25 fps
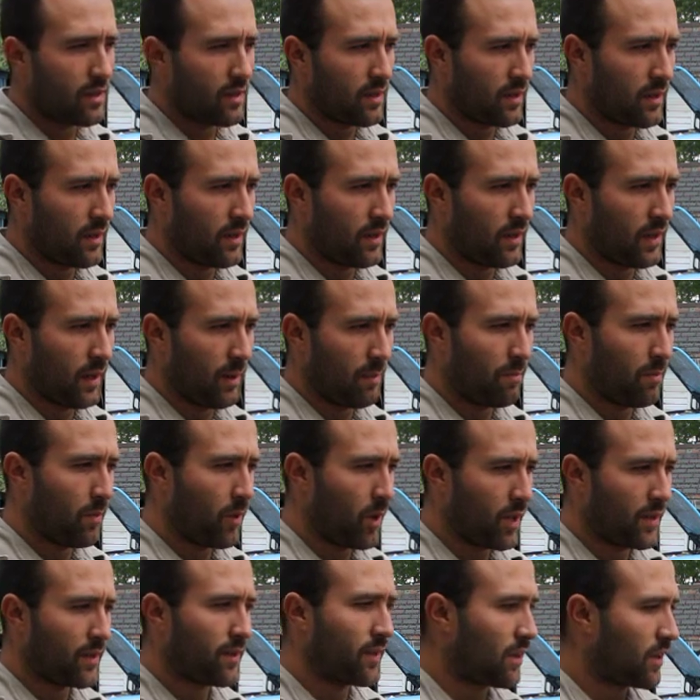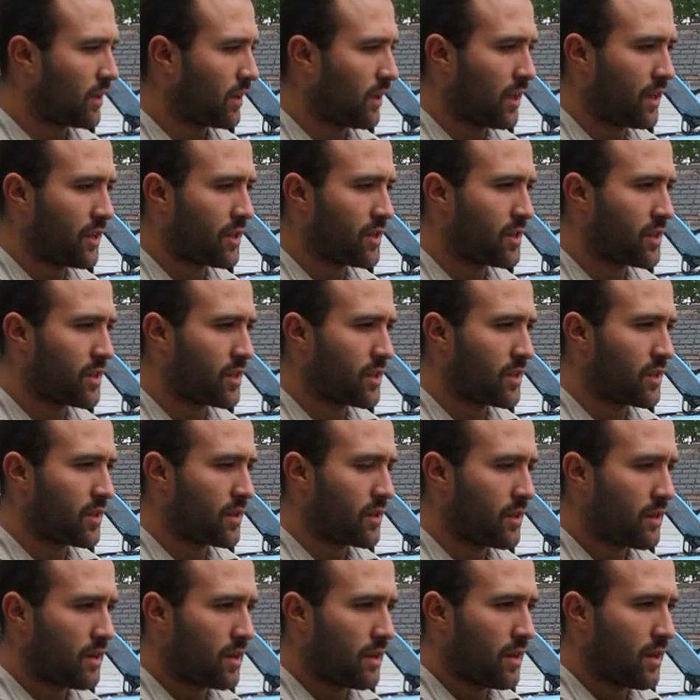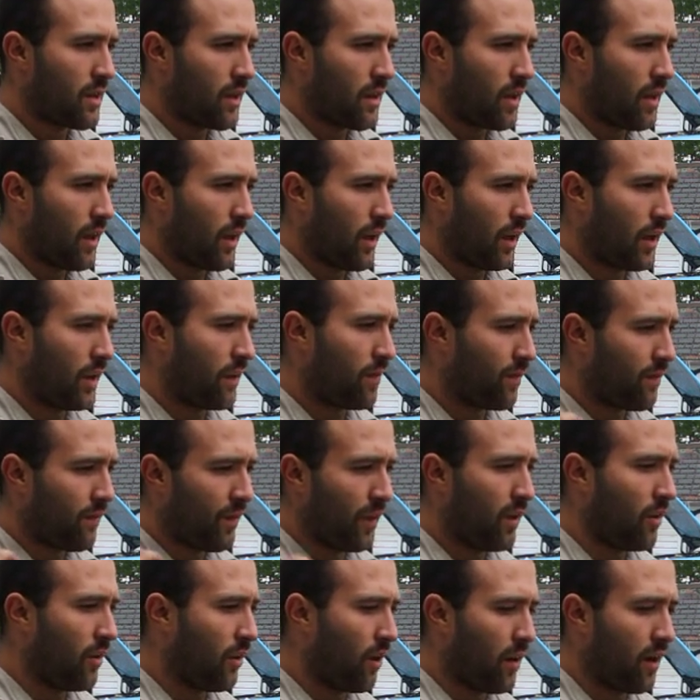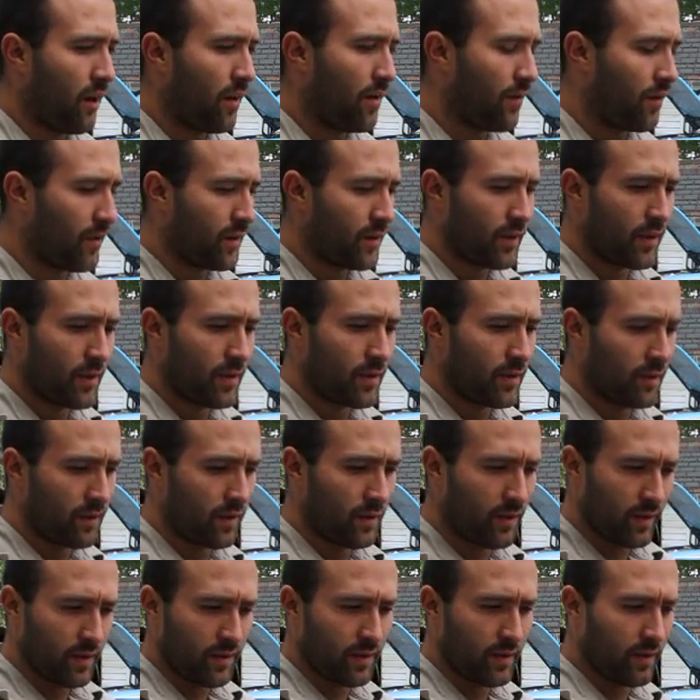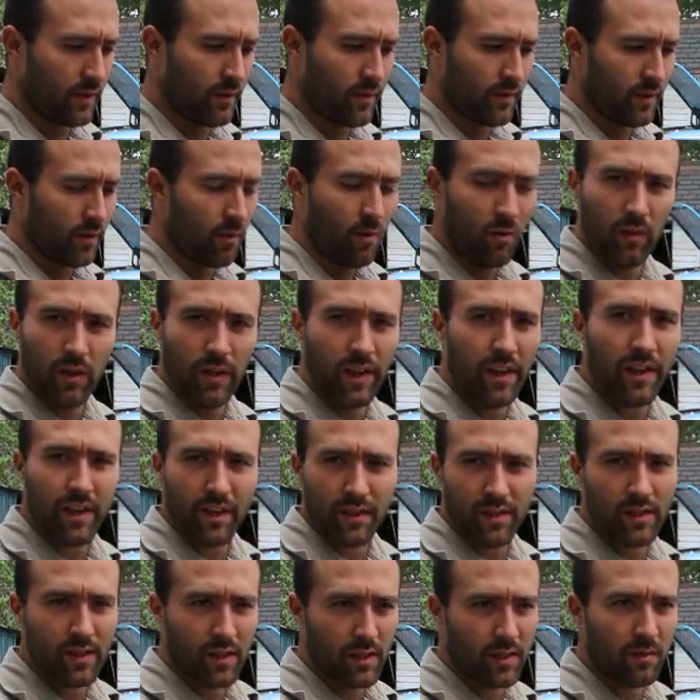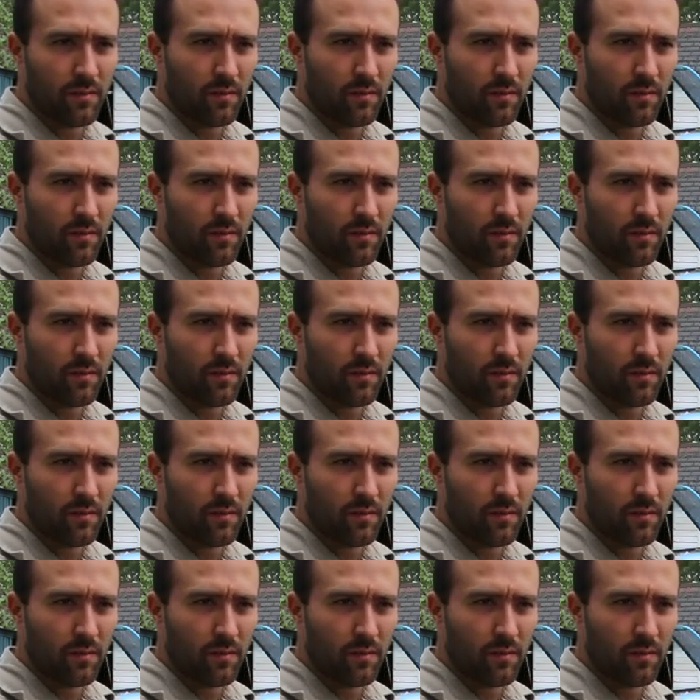I pressed the clutch and it fell off. It just the whole linkage just